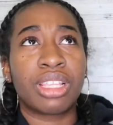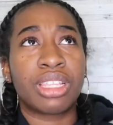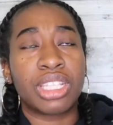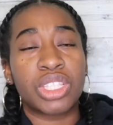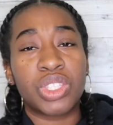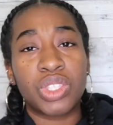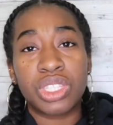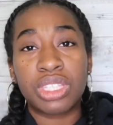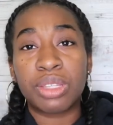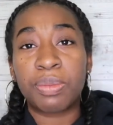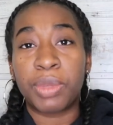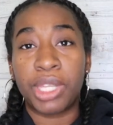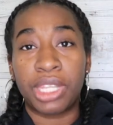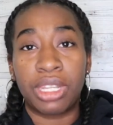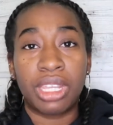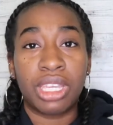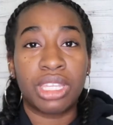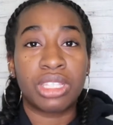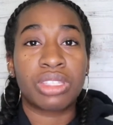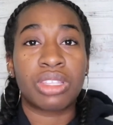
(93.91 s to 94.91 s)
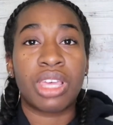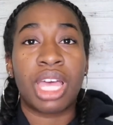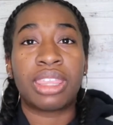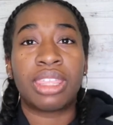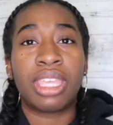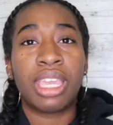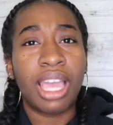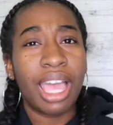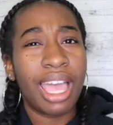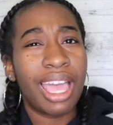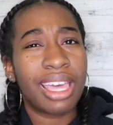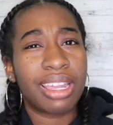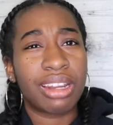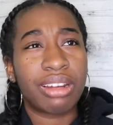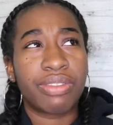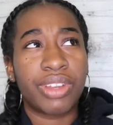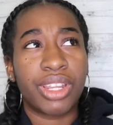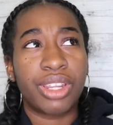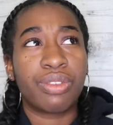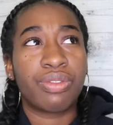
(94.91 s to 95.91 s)
this was a Monday, so I think I had
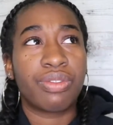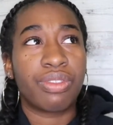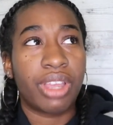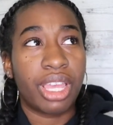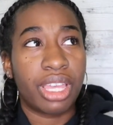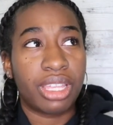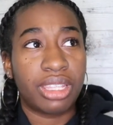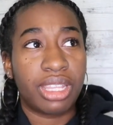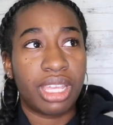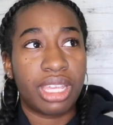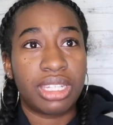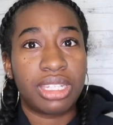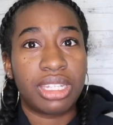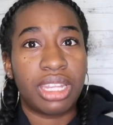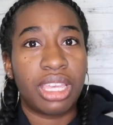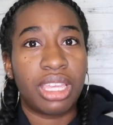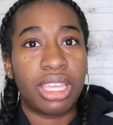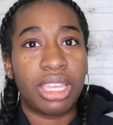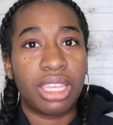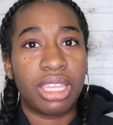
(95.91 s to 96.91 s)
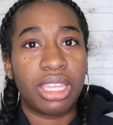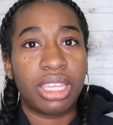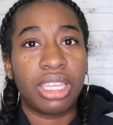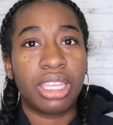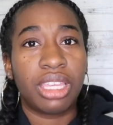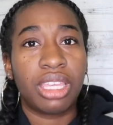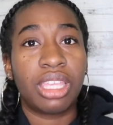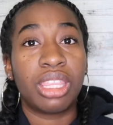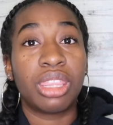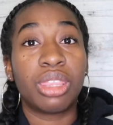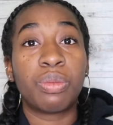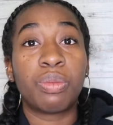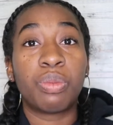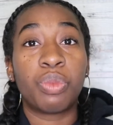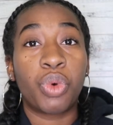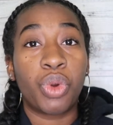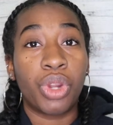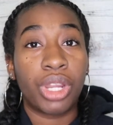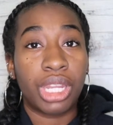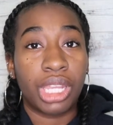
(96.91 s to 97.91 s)
already ran that day in the
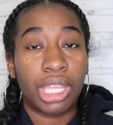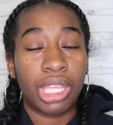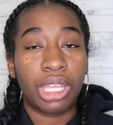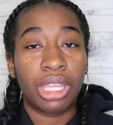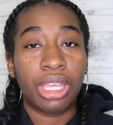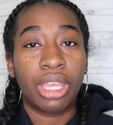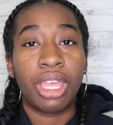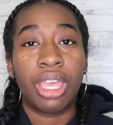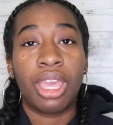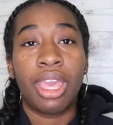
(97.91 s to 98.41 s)
morning.